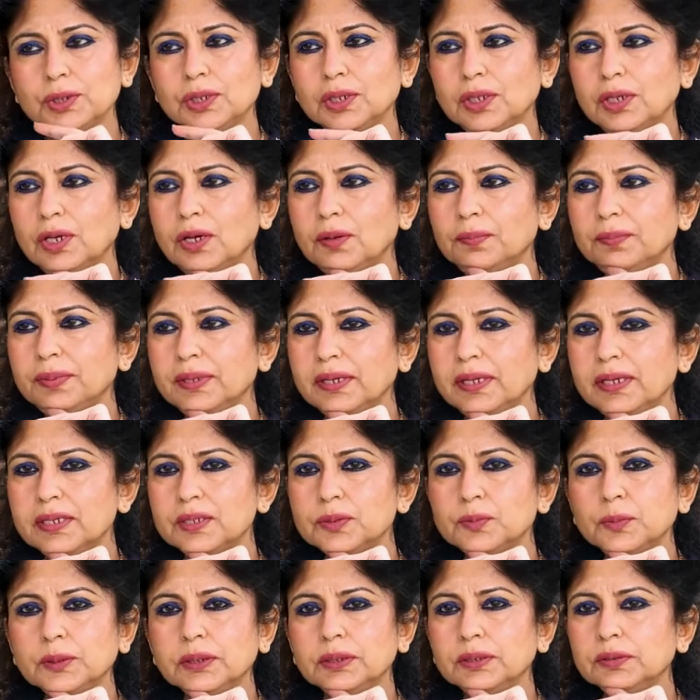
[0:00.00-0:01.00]

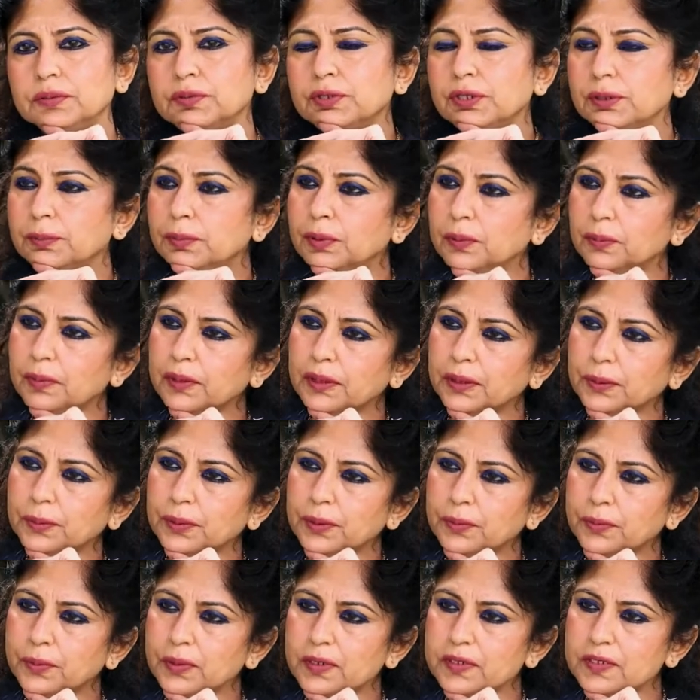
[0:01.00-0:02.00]
collaborate with the Tribhuvan
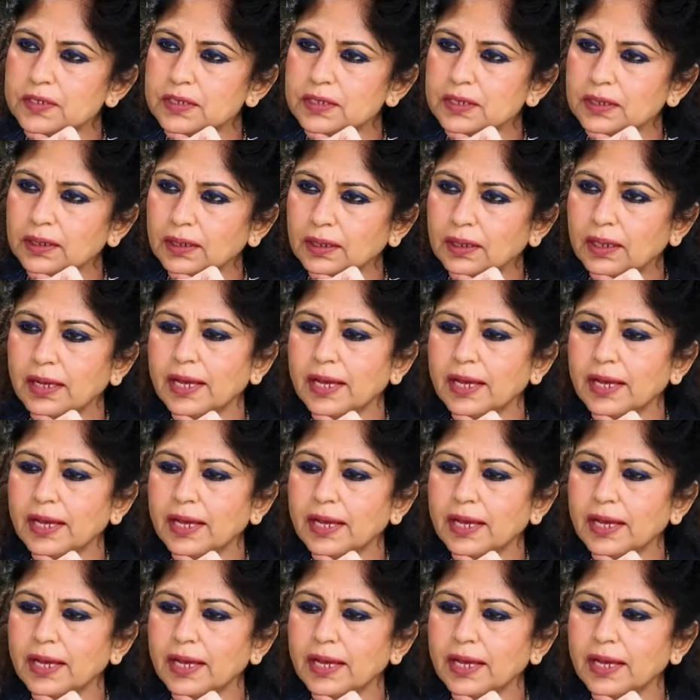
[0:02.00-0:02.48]
University.